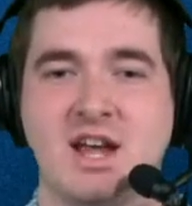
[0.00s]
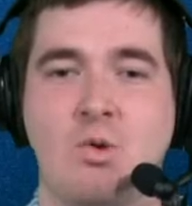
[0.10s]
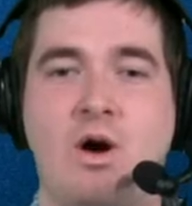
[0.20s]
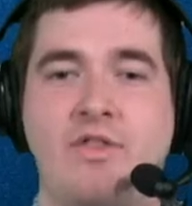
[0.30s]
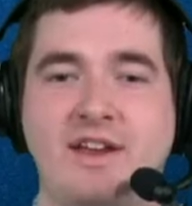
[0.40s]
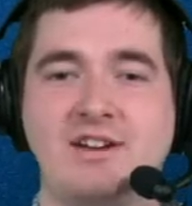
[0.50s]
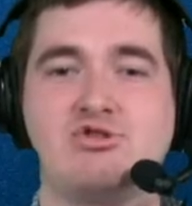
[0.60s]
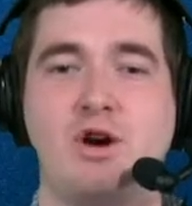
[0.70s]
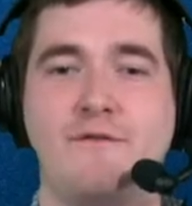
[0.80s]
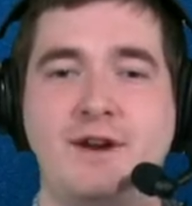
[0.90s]
While the
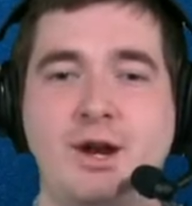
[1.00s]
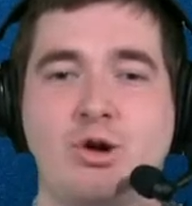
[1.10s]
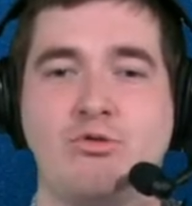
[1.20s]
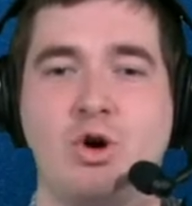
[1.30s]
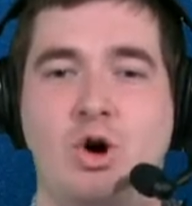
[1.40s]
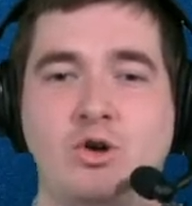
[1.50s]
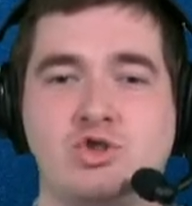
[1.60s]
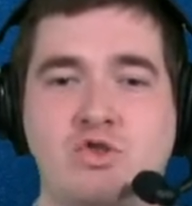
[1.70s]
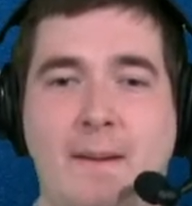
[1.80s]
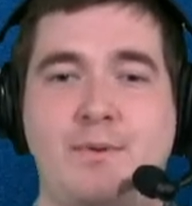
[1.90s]
intro video rolls,
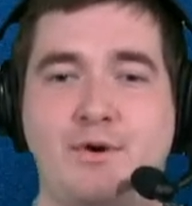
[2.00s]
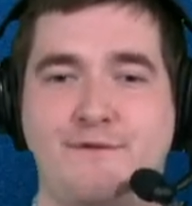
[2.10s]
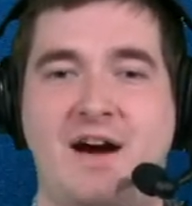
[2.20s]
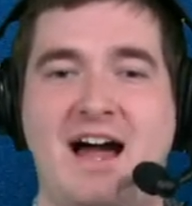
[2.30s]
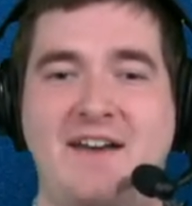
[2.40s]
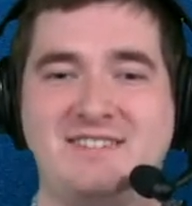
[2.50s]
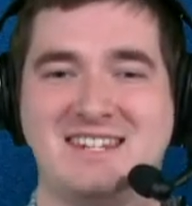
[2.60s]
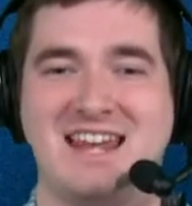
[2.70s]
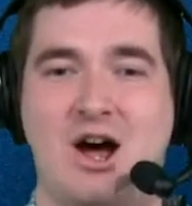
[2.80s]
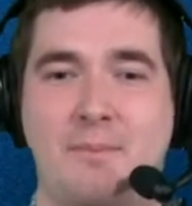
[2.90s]
drop your 5s
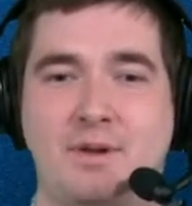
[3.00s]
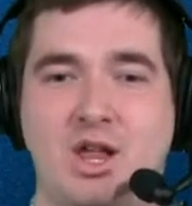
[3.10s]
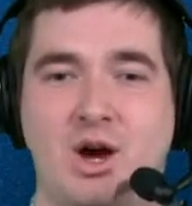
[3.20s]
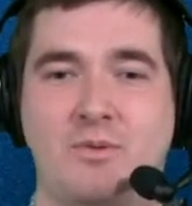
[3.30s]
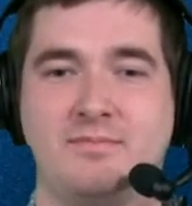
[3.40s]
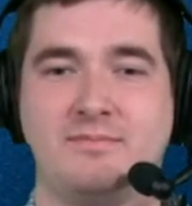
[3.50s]
down below.